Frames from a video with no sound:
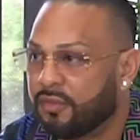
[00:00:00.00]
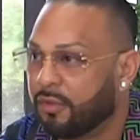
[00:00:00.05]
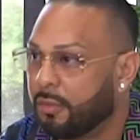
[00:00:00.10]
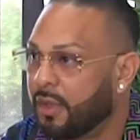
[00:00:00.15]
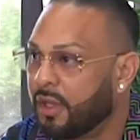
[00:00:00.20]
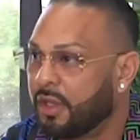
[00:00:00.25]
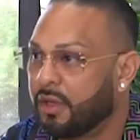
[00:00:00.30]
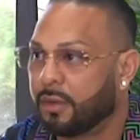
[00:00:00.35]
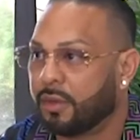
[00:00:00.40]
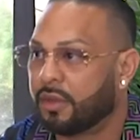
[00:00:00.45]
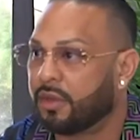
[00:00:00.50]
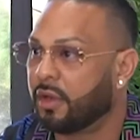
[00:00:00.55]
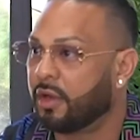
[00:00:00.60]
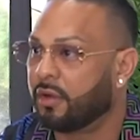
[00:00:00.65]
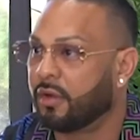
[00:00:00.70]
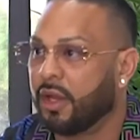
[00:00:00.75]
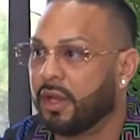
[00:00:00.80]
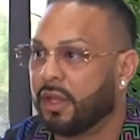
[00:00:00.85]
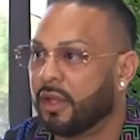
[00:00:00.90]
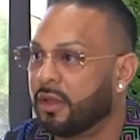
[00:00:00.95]
familiar with it mm.
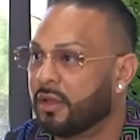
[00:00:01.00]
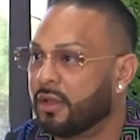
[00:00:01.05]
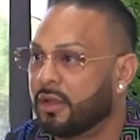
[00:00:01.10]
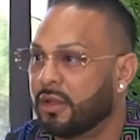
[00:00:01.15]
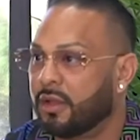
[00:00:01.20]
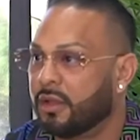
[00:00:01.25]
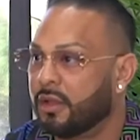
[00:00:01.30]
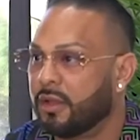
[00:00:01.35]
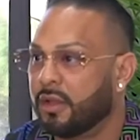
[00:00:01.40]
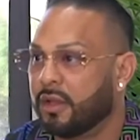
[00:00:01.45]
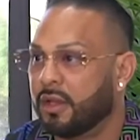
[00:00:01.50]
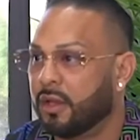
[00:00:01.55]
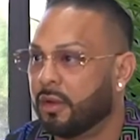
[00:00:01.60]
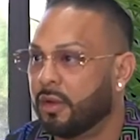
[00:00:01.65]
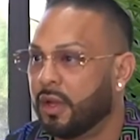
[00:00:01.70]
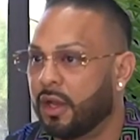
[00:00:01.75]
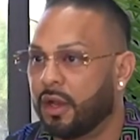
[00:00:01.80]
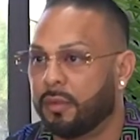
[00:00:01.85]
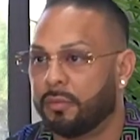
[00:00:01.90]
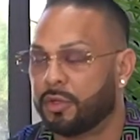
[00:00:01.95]
already, you know.
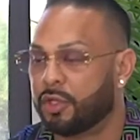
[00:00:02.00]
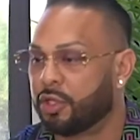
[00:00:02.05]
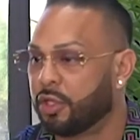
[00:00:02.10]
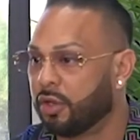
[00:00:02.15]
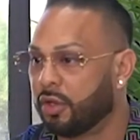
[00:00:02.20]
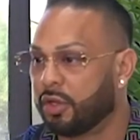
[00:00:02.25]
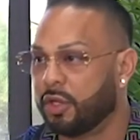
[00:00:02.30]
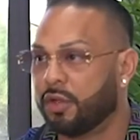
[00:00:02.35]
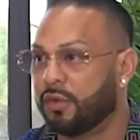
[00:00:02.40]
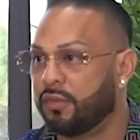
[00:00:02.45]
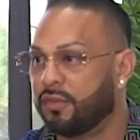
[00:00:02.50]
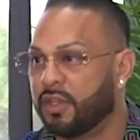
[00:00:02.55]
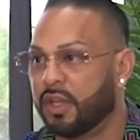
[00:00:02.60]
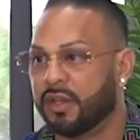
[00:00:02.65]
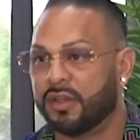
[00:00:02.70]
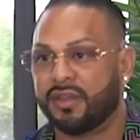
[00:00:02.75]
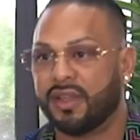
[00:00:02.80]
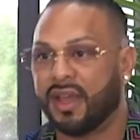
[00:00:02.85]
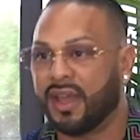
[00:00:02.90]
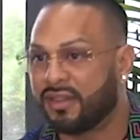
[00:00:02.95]
And I'm sure you've
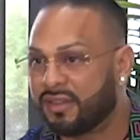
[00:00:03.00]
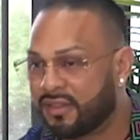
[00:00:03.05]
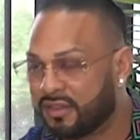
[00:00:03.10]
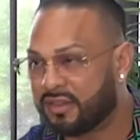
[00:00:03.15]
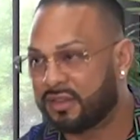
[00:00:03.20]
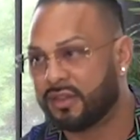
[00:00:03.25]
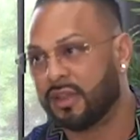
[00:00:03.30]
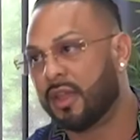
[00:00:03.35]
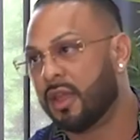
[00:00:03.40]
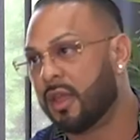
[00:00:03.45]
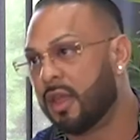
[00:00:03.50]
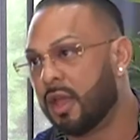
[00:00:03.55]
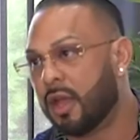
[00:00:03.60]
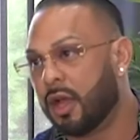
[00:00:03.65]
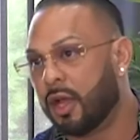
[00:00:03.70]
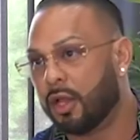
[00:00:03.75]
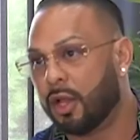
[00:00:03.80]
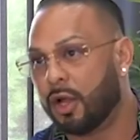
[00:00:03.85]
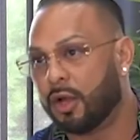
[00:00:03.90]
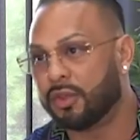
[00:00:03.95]
done tests
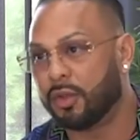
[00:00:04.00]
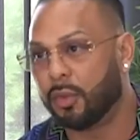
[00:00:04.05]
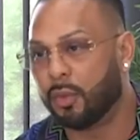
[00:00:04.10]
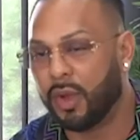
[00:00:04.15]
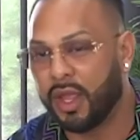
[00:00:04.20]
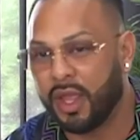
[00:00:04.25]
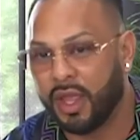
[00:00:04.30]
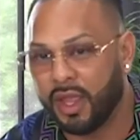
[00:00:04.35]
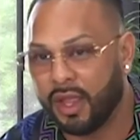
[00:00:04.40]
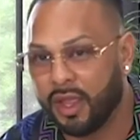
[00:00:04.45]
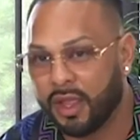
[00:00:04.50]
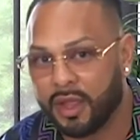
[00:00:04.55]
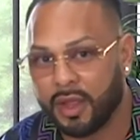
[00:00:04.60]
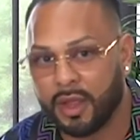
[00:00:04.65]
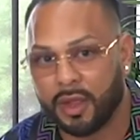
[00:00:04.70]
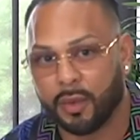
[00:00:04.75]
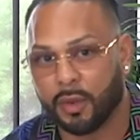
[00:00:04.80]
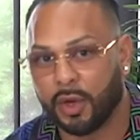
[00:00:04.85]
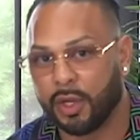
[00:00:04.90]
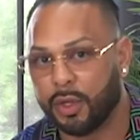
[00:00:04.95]
along the way
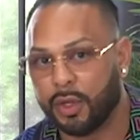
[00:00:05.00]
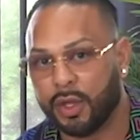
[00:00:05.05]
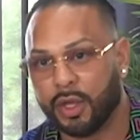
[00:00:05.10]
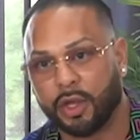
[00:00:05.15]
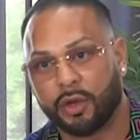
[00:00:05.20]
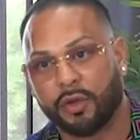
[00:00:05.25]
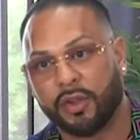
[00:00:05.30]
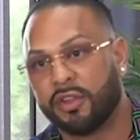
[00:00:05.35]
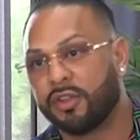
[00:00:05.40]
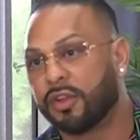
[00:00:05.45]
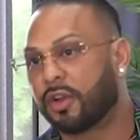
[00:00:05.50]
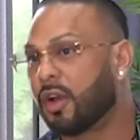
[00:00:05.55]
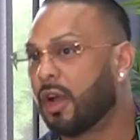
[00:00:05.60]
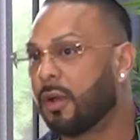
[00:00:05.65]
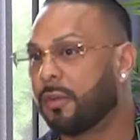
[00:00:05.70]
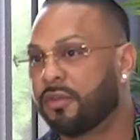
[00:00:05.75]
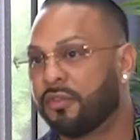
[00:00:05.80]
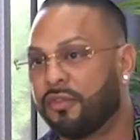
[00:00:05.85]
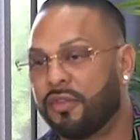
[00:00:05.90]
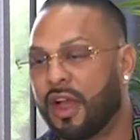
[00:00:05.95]
where you increase your
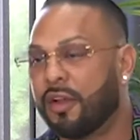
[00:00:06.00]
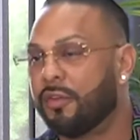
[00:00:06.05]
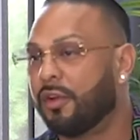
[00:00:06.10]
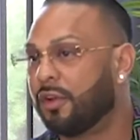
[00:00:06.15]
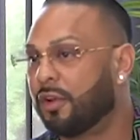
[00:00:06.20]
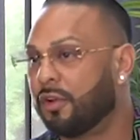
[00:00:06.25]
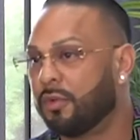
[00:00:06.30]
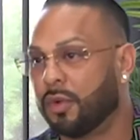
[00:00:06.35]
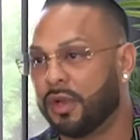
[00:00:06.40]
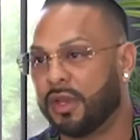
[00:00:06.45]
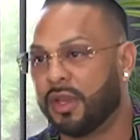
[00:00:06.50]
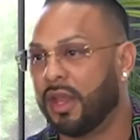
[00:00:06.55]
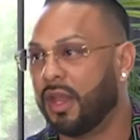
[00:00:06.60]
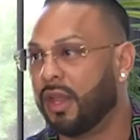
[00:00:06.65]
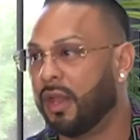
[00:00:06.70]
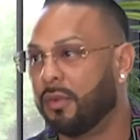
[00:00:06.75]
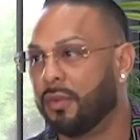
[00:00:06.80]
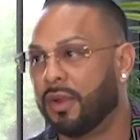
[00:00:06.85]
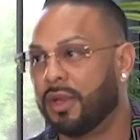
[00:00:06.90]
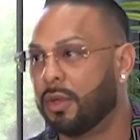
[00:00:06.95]
carbs to 500 one
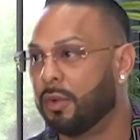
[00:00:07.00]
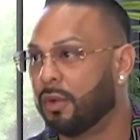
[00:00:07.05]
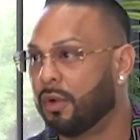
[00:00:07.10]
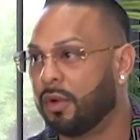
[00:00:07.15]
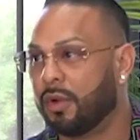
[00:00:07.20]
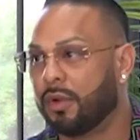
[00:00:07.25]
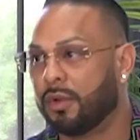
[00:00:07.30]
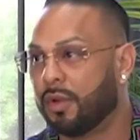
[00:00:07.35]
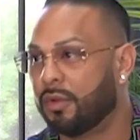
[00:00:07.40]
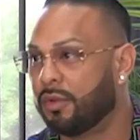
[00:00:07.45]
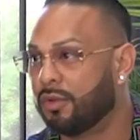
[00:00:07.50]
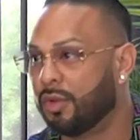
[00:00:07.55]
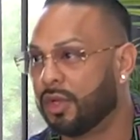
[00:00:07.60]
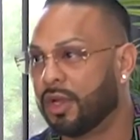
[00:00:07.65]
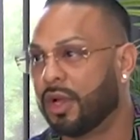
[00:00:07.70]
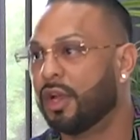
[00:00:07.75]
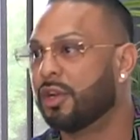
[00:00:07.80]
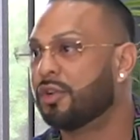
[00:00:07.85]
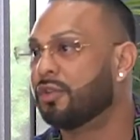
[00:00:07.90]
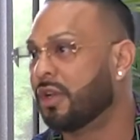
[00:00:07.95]
day when you were doing
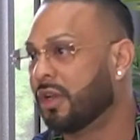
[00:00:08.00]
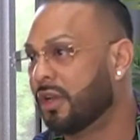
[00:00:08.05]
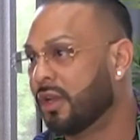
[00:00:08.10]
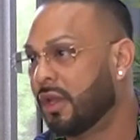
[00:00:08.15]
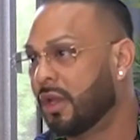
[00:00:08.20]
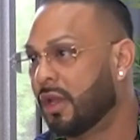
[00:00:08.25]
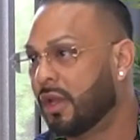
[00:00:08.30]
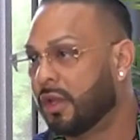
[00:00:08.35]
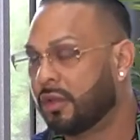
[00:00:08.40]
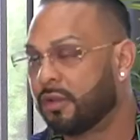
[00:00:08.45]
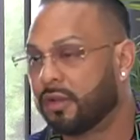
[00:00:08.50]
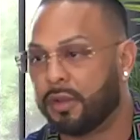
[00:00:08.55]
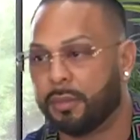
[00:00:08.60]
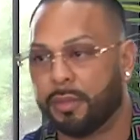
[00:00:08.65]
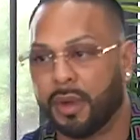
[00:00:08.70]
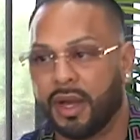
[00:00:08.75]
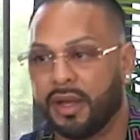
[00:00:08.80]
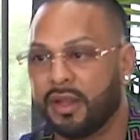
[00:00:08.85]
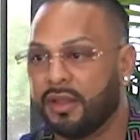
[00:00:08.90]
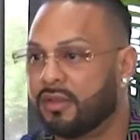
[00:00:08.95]
100. So the
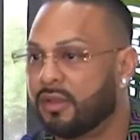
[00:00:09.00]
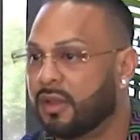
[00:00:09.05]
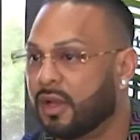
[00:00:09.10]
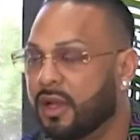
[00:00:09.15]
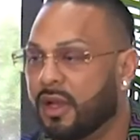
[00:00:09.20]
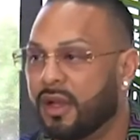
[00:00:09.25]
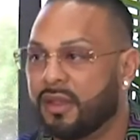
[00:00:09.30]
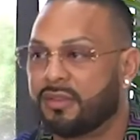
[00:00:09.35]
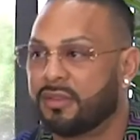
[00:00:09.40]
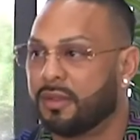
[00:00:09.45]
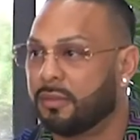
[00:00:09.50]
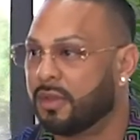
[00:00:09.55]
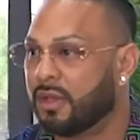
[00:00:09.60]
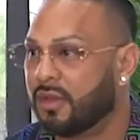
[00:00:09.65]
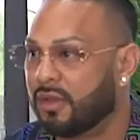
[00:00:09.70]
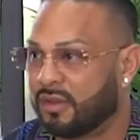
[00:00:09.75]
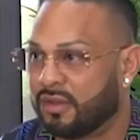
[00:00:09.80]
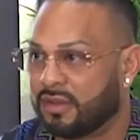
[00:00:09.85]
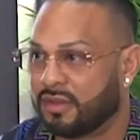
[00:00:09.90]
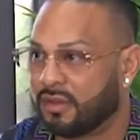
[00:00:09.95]
body is accustomed to
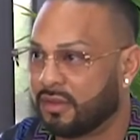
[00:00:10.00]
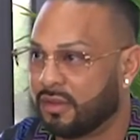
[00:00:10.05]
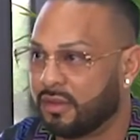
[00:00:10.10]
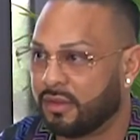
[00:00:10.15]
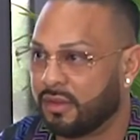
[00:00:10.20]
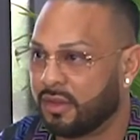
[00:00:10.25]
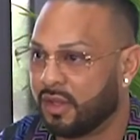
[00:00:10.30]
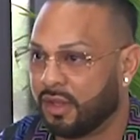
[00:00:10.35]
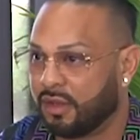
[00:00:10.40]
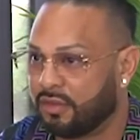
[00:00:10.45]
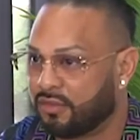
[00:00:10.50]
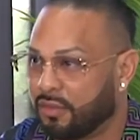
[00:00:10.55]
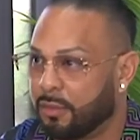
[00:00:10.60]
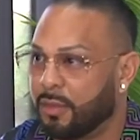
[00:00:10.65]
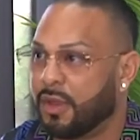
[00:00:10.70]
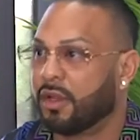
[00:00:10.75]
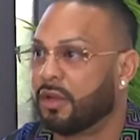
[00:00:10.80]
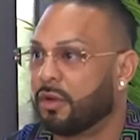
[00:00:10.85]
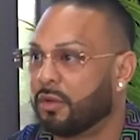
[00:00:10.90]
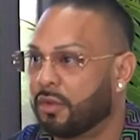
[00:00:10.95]
this; it's
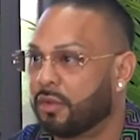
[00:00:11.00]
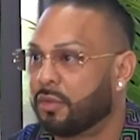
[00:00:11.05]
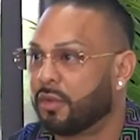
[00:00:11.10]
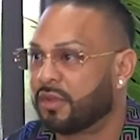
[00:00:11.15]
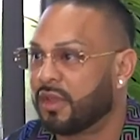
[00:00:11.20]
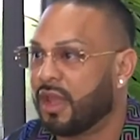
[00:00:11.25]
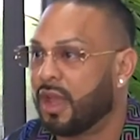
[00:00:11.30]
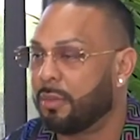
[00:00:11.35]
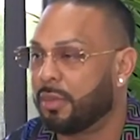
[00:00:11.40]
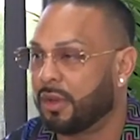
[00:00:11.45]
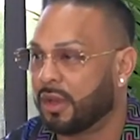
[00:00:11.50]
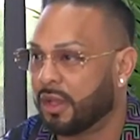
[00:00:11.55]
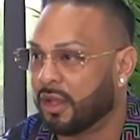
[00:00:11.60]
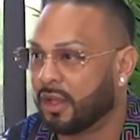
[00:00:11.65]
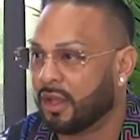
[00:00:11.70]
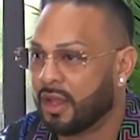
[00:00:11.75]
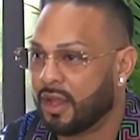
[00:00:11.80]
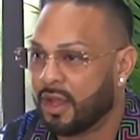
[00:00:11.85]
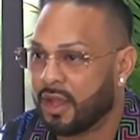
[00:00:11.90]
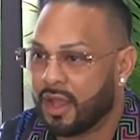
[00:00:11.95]
familiar with what's happening.
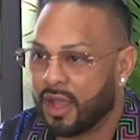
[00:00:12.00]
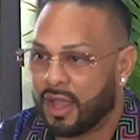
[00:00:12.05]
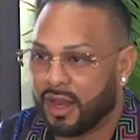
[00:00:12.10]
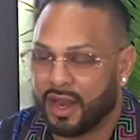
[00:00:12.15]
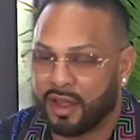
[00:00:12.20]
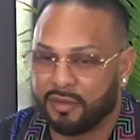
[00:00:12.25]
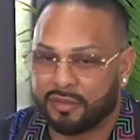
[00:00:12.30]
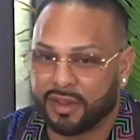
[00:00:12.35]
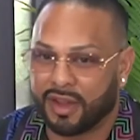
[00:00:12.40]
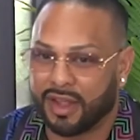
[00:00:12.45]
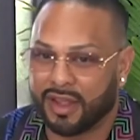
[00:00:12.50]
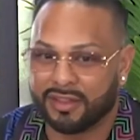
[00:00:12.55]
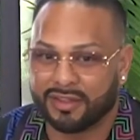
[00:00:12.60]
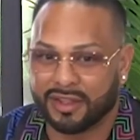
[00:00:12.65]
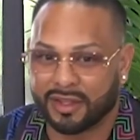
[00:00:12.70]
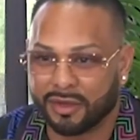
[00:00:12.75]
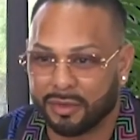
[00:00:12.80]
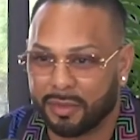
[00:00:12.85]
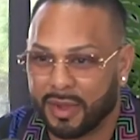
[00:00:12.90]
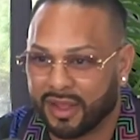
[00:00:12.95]
And I have clients
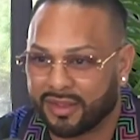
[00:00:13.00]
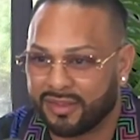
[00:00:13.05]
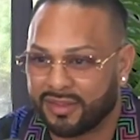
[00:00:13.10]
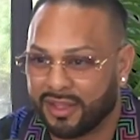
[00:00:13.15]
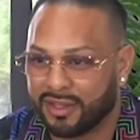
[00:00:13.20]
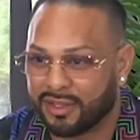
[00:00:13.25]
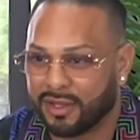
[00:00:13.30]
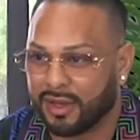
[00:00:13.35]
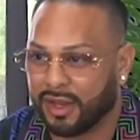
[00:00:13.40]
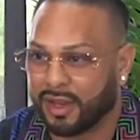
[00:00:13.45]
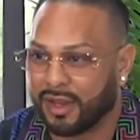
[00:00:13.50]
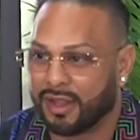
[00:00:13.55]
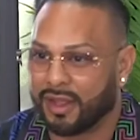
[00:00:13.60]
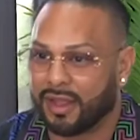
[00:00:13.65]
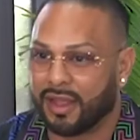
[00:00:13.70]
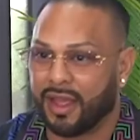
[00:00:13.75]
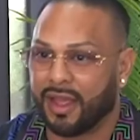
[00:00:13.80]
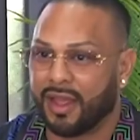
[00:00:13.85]
that go backstage and like